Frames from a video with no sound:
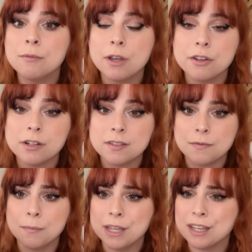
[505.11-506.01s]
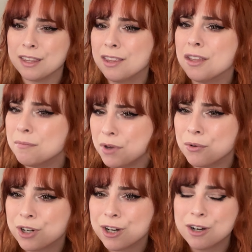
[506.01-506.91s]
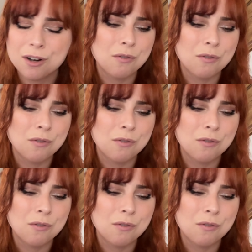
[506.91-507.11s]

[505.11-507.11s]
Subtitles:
whether it's from like the motor